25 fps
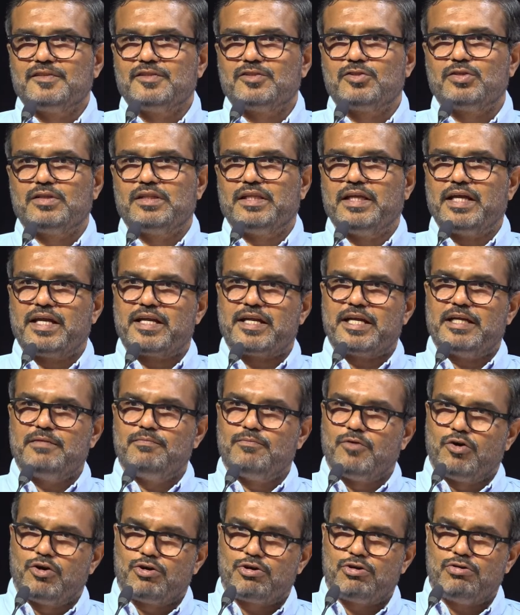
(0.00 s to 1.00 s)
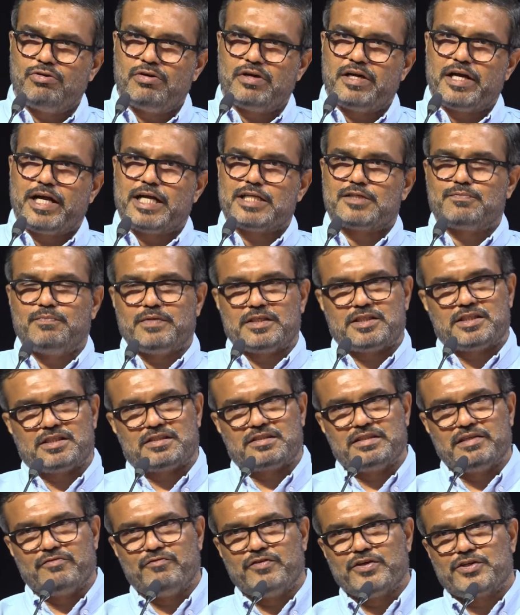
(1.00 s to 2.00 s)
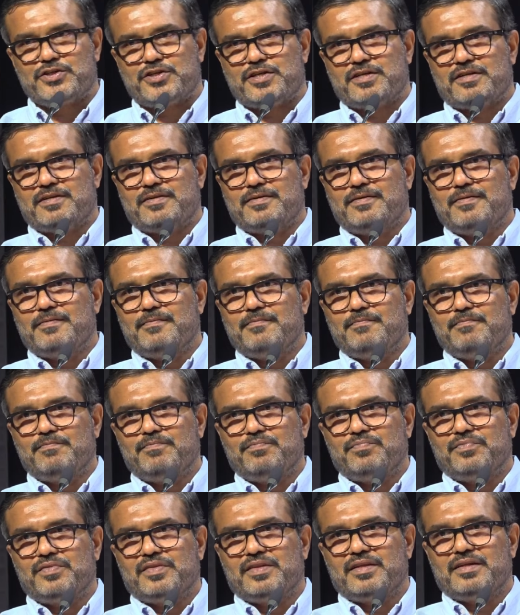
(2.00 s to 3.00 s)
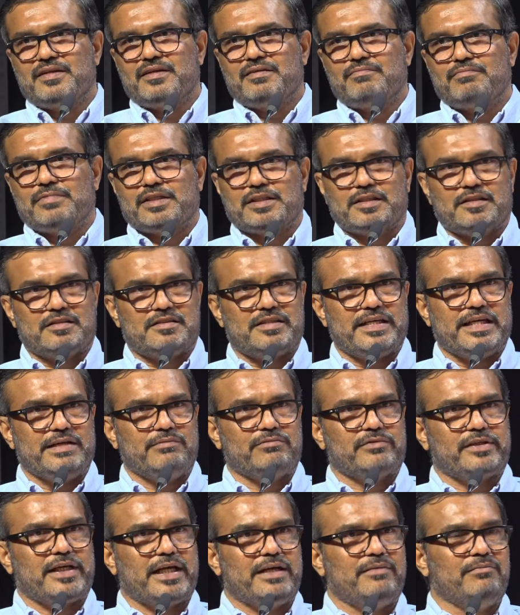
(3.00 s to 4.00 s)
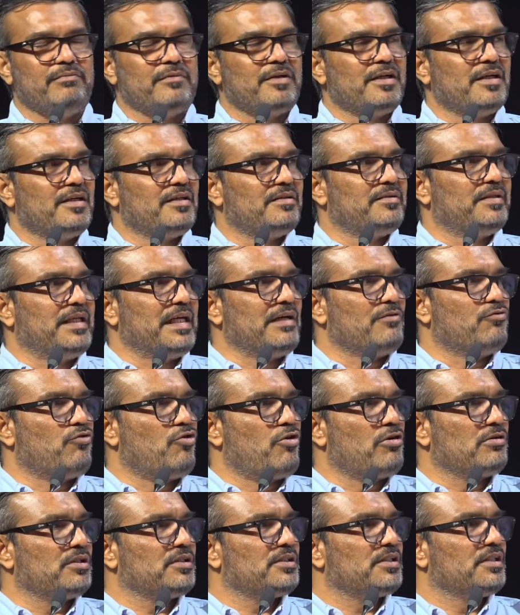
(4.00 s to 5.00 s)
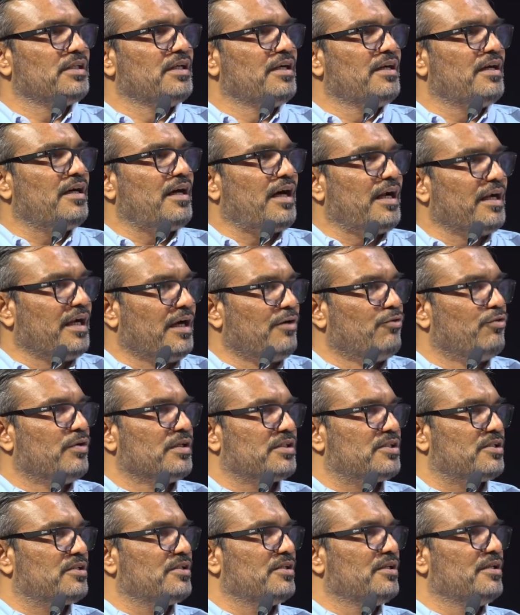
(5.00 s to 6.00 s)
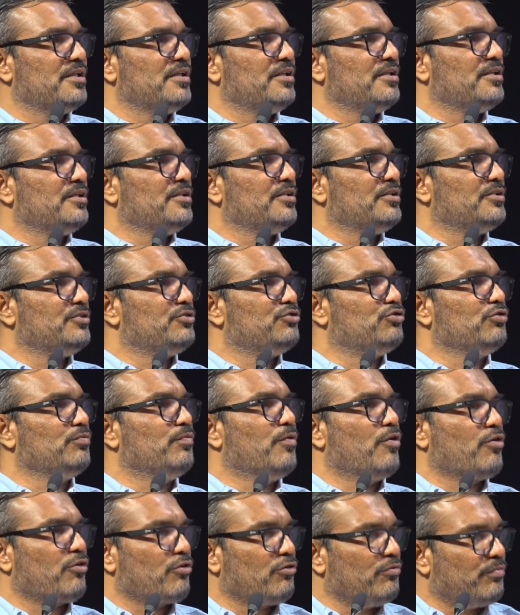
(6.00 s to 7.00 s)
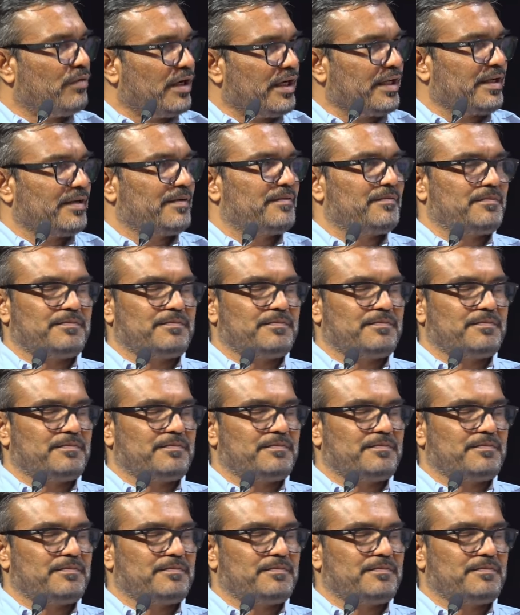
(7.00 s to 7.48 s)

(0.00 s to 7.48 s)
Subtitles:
So they can borrow as much as they wish, but at the same time, they won't allow us to borrow money.